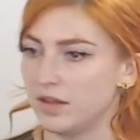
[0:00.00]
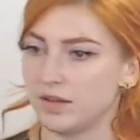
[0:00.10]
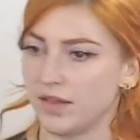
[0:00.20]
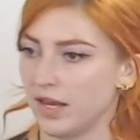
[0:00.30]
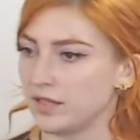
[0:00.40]

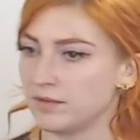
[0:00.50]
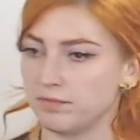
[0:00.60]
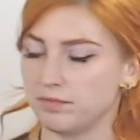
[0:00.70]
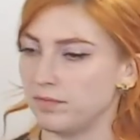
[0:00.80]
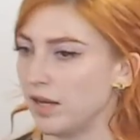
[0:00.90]
things,
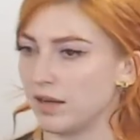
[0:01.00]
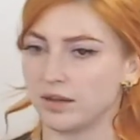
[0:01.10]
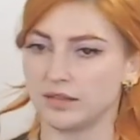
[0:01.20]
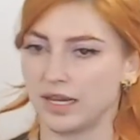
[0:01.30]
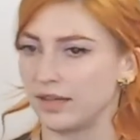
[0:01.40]

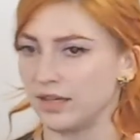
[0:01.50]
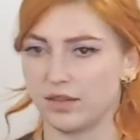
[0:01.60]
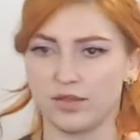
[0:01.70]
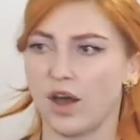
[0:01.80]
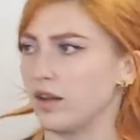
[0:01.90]
like
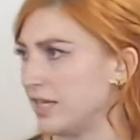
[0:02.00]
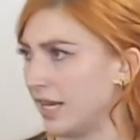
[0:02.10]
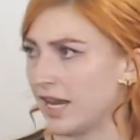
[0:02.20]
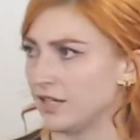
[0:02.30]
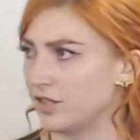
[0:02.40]
thoughts, I
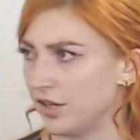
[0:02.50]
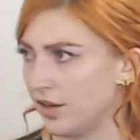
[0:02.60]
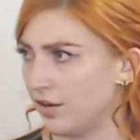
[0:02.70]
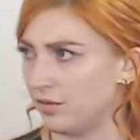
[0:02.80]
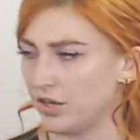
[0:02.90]
guess,
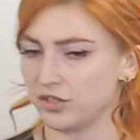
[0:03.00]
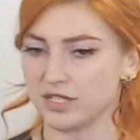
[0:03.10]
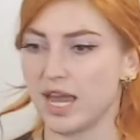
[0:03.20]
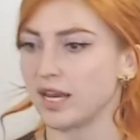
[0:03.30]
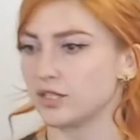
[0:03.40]
when you're just
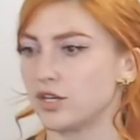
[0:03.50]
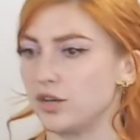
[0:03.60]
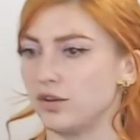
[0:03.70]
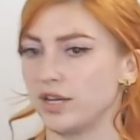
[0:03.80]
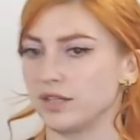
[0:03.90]

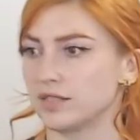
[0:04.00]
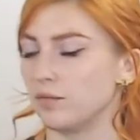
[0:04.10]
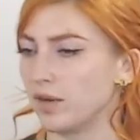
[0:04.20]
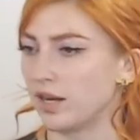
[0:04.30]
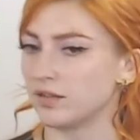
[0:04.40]
executing
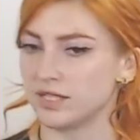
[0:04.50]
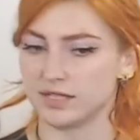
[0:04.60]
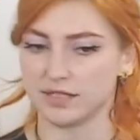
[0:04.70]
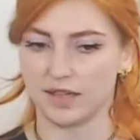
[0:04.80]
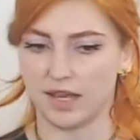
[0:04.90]
someone
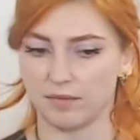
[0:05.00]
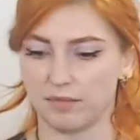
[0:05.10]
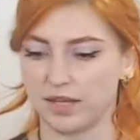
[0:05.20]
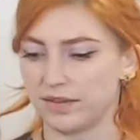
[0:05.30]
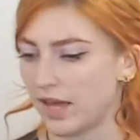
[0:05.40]
else's thing.
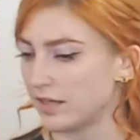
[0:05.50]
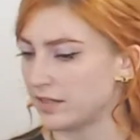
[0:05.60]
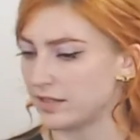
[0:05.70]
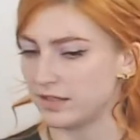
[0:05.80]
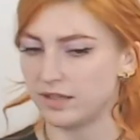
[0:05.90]
But
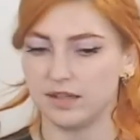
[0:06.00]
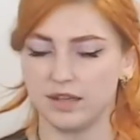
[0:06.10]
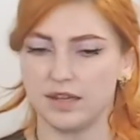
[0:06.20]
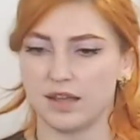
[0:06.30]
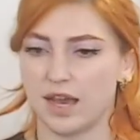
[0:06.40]
that's,
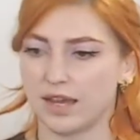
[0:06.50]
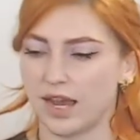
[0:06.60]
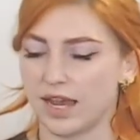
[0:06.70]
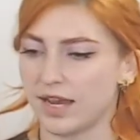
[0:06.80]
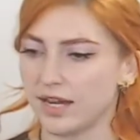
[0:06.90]

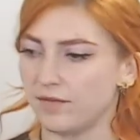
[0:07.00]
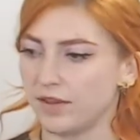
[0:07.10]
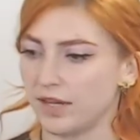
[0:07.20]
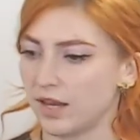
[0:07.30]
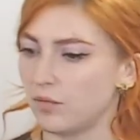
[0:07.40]
I kind of
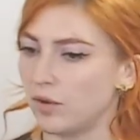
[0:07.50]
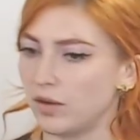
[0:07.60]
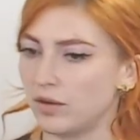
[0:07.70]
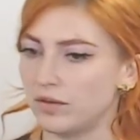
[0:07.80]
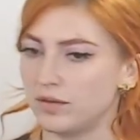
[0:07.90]
feel like,
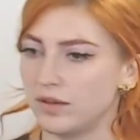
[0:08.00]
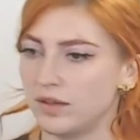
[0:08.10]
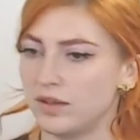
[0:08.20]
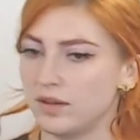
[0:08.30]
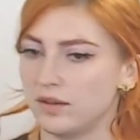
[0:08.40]
well,
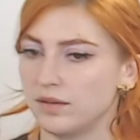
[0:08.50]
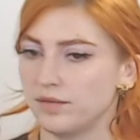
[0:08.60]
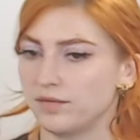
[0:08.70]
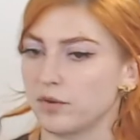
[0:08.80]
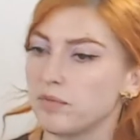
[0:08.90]

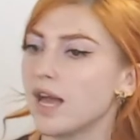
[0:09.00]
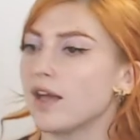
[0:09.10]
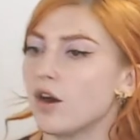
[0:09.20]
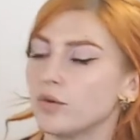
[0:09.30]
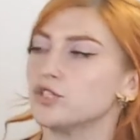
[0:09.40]
for me, I
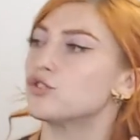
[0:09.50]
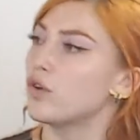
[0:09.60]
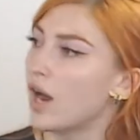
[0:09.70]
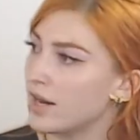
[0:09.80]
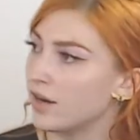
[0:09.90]
always
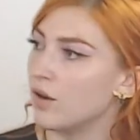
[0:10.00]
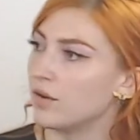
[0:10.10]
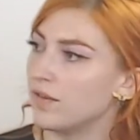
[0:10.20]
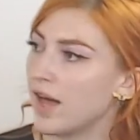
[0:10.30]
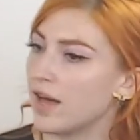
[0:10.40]
try to go
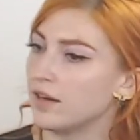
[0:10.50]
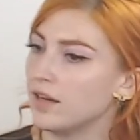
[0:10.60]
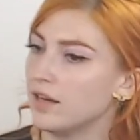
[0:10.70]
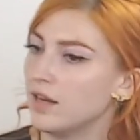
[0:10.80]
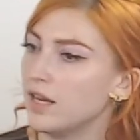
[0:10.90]
to that,
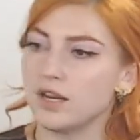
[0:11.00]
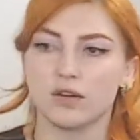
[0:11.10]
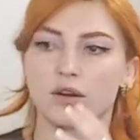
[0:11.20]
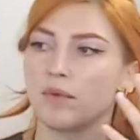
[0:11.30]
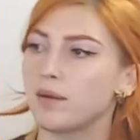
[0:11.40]
here
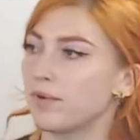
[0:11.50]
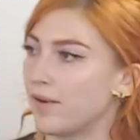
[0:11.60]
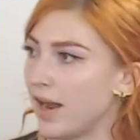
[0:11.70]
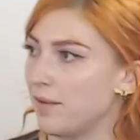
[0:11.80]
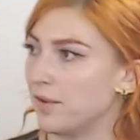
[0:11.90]
are my
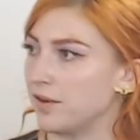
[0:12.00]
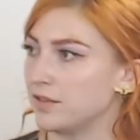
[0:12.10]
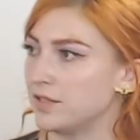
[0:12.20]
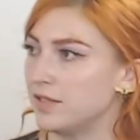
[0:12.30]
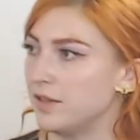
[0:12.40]

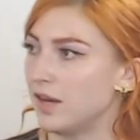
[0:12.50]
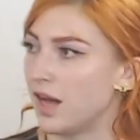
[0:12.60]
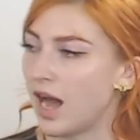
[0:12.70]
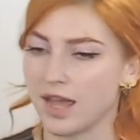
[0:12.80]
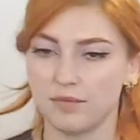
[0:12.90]
parameters. Right.
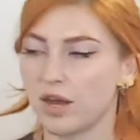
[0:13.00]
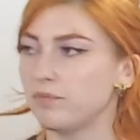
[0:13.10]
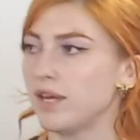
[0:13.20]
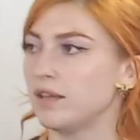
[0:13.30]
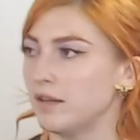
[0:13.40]
I am not
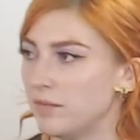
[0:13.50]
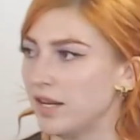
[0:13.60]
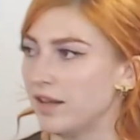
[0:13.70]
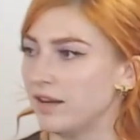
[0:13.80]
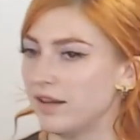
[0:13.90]
being
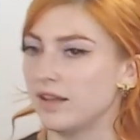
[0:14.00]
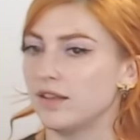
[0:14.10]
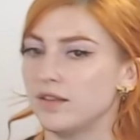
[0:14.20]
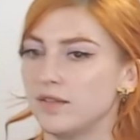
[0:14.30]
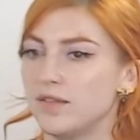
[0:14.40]
limited.
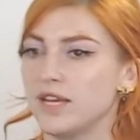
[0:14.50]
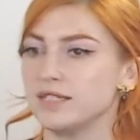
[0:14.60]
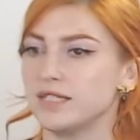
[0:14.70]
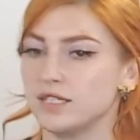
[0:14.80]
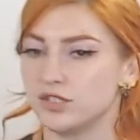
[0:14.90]

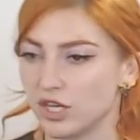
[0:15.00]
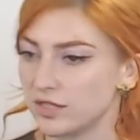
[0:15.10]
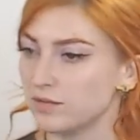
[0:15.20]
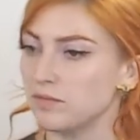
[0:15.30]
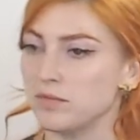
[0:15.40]
This is just